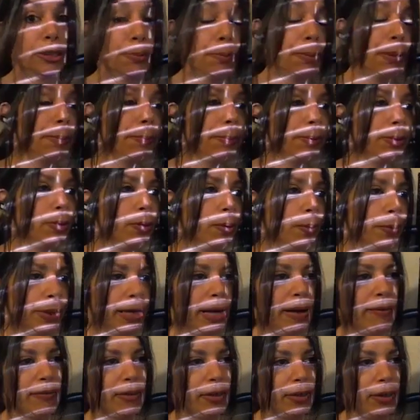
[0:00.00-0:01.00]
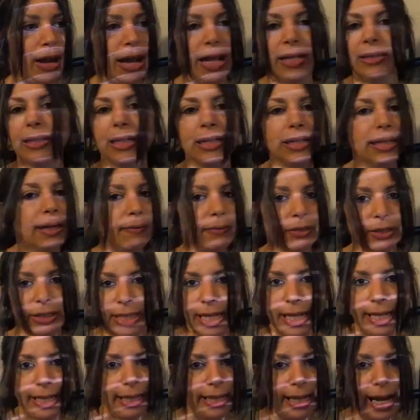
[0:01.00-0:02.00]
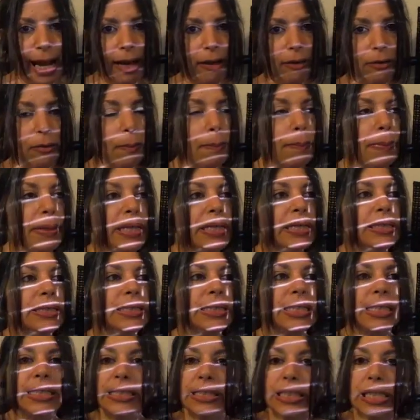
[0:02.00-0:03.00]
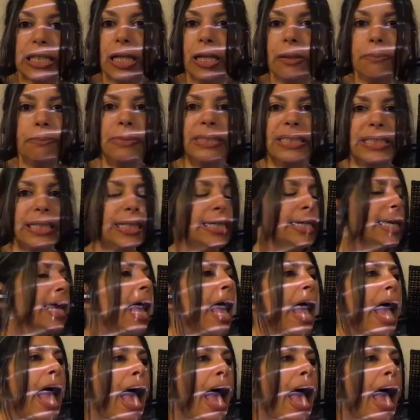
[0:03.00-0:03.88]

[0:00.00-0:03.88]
it to people or whatever, and then never take it out because it's clumsy.